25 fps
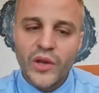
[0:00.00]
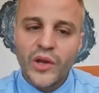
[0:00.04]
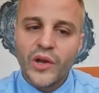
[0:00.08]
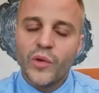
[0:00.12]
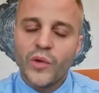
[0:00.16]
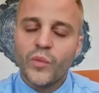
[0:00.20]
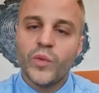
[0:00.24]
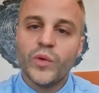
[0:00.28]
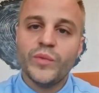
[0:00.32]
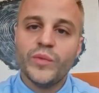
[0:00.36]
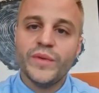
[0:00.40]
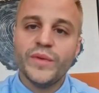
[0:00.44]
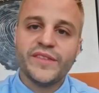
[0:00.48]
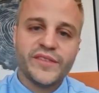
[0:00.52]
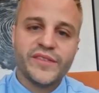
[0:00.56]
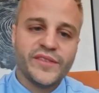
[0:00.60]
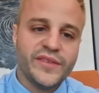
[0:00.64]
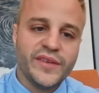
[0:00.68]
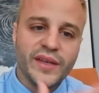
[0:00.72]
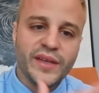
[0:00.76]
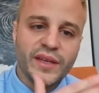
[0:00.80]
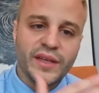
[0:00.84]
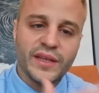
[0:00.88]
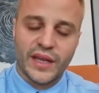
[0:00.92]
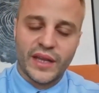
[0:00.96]
What we
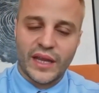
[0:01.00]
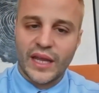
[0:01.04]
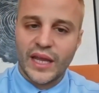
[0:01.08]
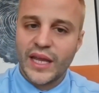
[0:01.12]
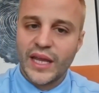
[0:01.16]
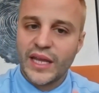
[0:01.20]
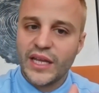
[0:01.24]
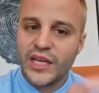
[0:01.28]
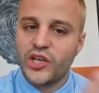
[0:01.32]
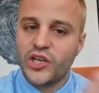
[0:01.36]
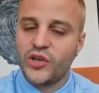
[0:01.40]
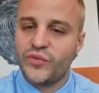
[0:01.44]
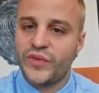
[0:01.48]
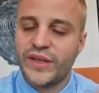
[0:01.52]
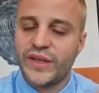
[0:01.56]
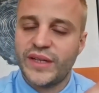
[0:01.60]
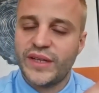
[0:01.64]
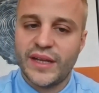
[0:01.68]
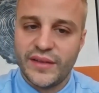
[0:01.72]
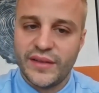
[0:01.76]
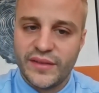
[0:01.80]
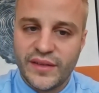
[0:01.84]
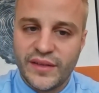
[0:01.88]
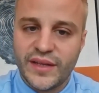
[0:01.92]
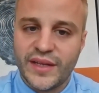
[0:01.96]
see in
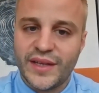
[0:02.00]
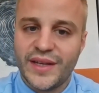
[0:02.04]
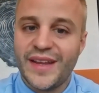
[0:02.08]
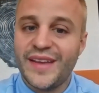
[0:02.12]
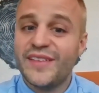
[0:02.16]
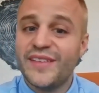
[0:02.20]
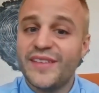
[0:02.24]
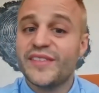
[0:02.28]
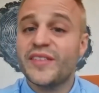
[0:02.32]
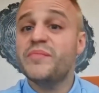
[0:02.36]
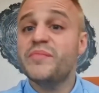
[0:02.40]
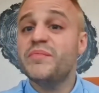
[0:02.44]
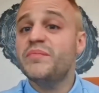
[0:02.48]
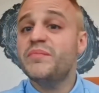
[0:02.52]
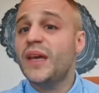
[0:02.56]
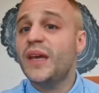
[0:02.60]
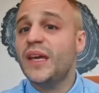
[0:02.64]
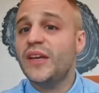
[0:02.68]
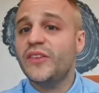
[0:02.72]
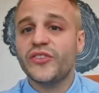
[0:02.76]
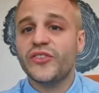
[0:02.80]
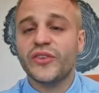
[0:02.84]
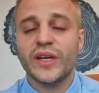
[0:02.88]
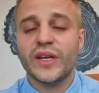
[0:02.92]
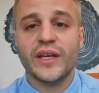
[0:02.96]
COVID-19 is a
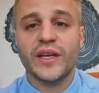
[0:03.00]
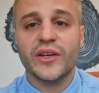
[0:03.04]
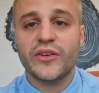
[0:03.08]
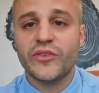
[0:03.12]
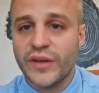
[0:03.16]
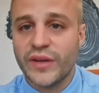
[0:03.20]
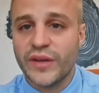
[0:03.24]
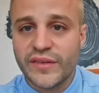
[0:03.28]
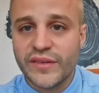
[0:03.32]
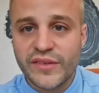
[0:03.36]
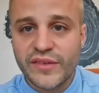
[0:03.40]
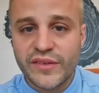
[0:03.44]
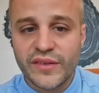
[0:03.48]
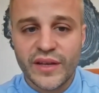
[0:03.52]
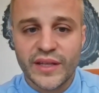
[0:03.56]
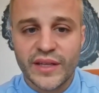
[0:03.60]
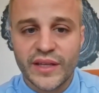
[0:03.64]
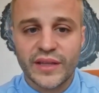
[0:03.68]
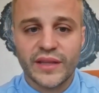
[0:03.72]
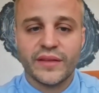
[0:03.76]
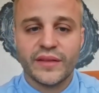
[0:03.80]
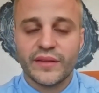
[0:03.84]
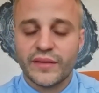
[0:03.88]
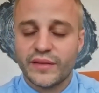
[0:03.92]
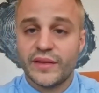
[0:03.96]
major increase
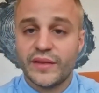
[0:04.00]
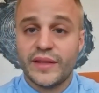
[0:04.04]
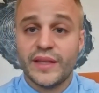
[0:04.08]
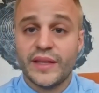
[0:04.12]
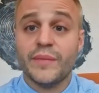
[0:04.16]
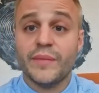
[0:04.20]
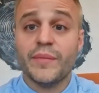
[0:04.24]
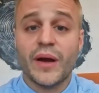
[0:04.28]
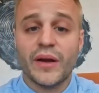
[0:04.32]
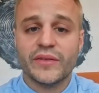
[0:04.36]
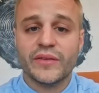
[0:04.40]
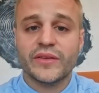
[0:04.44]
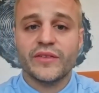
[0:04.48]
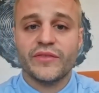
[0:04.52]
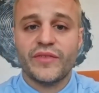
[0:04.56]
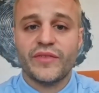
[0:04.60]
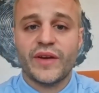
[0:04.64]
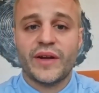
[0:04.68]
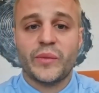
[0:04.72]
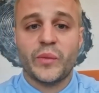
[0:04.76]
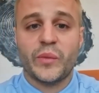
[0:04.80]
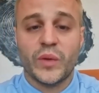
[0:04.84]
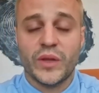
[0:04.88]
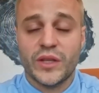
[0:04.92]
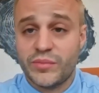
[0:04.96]
in the amount of
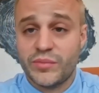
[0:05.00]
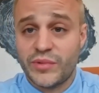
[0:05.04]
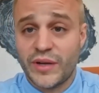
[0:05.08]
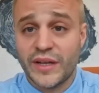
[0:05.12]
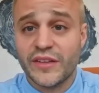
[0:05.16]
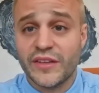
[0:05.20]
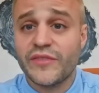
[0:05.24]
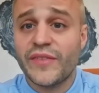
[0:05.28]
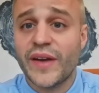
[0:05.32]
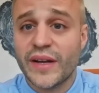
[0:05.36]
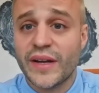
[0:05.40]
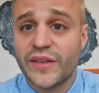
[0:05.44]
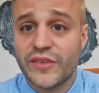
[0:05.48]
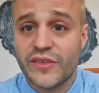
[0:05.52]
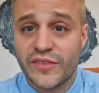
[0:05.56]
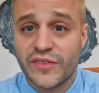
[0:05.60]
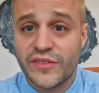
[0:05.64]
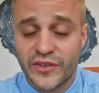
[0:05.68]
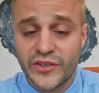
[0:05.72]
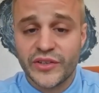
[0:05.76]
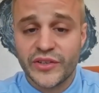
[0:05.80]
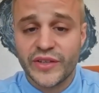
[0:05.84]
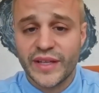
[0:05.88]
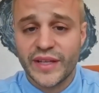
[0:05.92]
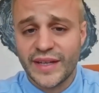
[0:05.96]
von Willebrand's factor
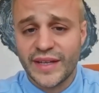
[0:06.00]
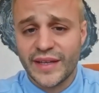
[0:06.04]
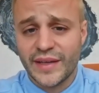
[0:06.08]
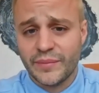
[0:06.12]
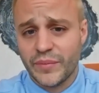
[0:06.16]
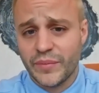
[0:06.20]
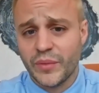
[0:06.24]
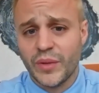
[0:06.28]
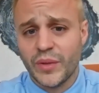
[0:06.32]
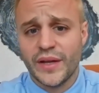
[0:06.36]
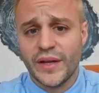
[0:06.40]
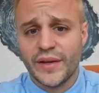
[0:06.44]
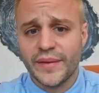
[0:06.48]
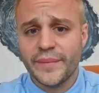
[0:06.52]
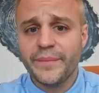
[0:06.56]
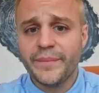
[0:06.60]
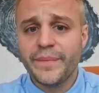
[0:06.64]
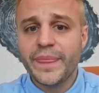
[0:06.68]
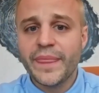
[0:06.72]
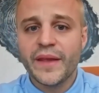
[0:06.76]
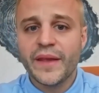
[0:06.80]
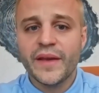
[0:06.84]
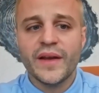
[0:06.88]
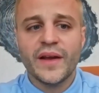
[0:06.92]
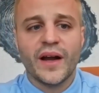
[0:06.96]
circulating in blood.
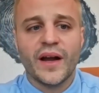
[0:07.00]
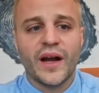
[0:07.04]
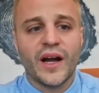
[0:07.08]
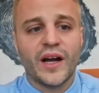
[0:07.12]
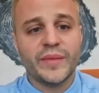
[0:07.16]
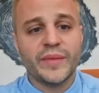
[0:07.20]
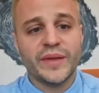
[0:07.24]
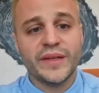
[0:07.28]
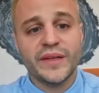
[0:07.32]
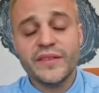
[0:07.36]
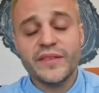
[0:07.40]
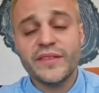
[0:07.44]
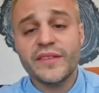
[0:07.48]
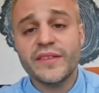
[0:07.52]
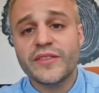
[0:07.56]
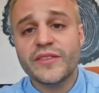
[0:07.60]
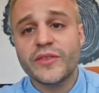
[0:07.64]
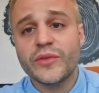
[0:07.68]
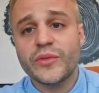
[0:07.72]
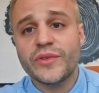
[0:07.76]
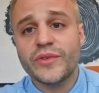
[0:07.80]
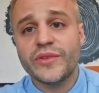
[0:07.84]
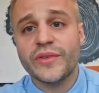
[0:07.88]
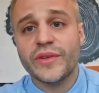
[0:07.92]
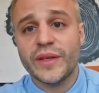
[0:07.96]
And this is
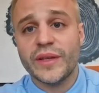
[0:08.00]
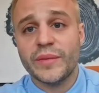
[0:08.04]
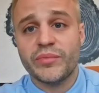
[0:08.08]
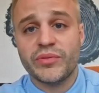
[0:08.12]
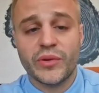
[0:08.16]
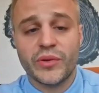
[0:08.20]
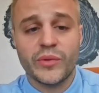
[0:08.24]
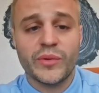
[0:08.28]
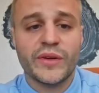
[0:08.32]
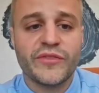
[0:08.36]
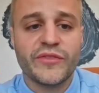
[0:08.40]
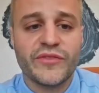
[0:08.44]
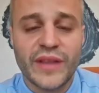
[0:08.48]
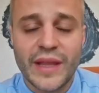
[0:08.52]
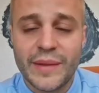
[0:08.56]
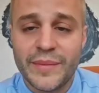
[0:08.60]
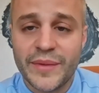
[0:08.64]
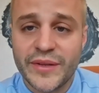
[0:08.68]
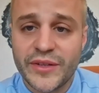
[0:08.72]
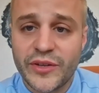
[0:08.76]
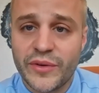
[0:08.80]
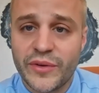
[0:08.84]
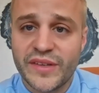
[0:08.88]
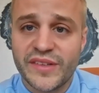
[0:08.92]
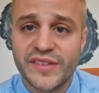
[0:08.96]
due to the
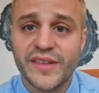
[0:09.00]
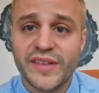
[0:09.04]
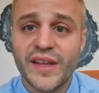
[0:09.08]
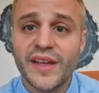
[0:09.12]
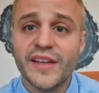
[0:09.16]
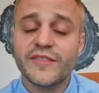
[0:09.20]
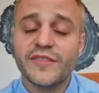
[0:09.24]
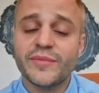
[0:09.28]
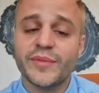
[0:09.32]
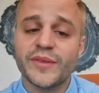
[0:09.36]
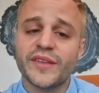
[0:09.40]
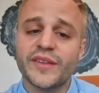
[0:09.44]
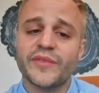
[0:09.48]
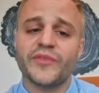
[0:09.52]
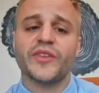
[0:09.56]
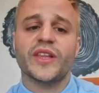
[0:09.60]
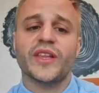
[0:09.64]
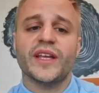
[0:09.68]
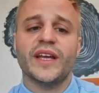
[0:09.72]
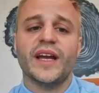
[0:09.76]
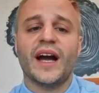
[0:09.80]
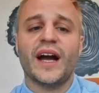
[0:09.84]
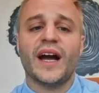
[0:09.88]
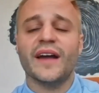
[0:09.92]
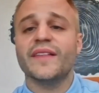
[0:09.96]
pro-inflammatory state,
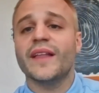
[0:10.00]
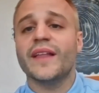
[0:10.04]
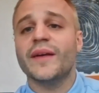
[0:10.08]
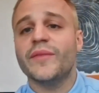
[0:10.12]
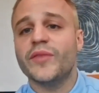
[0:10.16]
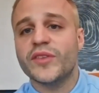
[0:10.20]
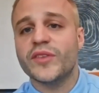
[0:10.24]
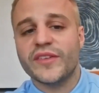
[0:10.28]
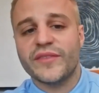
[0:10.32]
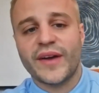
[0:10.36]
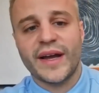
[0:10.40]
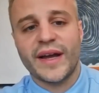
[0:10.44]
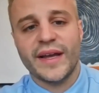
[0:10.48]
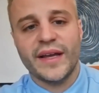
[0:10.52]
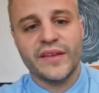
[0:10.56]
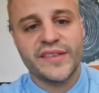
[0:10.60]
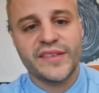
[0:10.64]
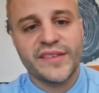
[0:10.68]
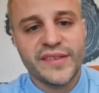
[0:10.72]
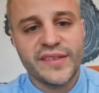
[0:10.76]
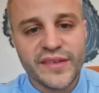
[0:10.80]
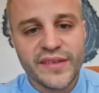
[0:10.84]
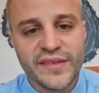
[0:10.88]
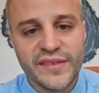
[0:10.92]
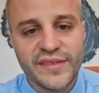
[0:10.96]
specifically high levels of
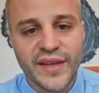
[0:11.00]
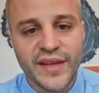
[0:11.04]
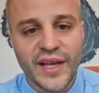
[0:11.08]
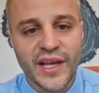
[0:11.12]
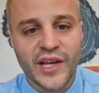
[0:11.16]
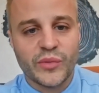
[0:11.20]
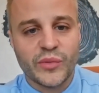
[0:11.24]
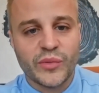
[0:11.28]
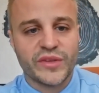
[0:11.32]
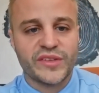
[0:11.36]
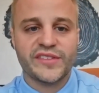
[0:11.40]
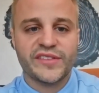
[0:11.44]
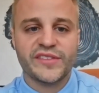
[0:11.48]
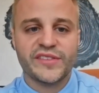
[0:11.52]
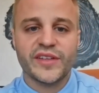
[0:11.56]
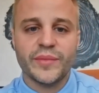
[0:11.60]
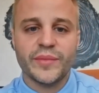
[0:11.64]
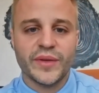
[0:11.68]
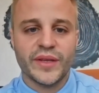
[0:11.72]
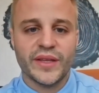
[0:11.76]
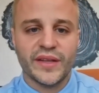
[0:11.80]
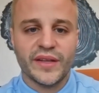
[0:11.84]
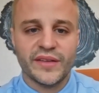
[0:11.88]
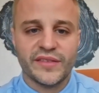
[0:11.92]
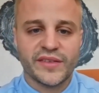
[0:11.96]
IL-6, which
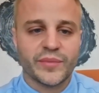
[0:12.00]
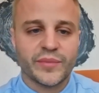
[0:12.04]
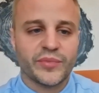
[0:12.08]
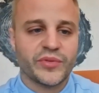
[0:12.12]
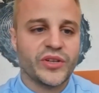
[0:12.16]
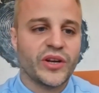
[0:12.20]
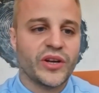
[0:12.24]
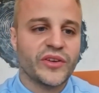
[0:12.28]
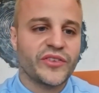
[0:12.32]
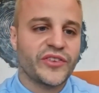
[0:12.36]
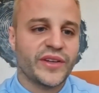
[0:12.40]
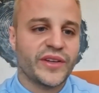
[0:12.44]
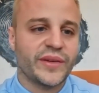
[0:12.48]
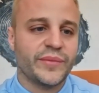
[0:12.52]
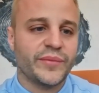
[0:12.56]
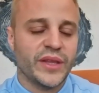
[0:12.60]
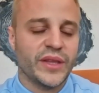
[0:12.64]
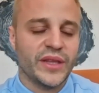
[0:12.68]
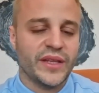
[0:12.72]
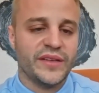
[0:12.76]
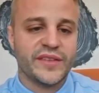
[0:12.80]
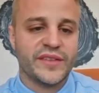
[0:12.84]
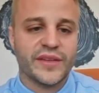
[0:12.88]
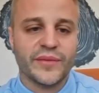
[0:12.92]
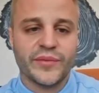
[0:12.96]
stimulates the production and
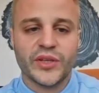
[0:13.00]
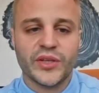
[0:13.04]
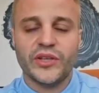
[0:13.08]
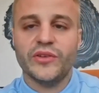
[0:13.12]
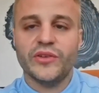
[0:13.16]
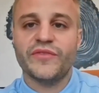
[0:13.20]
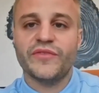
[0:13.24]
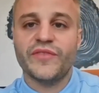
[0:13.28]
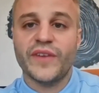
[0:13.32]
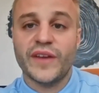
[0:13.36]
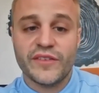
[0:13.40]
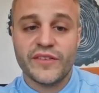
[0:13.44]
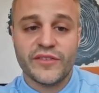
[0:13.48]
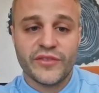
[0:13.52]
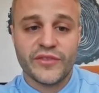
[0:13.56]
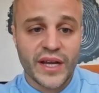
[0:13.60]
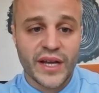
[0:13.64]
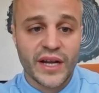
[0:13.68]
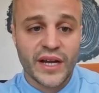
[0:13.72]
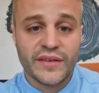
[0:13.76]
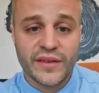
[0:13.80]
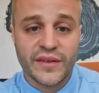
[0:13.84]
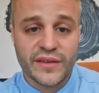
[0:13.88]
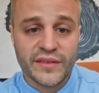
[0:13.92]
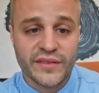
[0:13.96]
release of acute phase
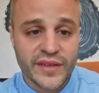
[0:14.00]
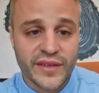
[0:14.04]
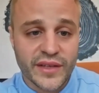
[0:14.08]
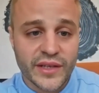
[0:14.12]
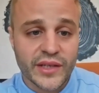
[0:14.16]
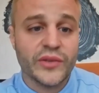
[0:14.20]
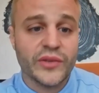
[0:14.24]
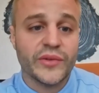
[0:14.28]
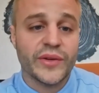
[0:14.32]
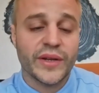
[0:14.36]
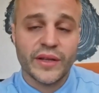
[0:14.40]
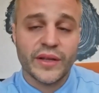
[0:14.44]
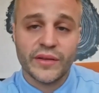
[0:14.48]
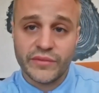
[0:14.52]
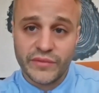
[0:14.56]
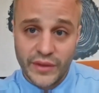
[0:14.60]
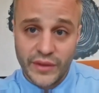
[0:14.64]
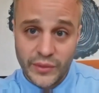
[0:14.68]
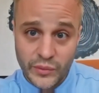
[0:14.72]
reactants, including von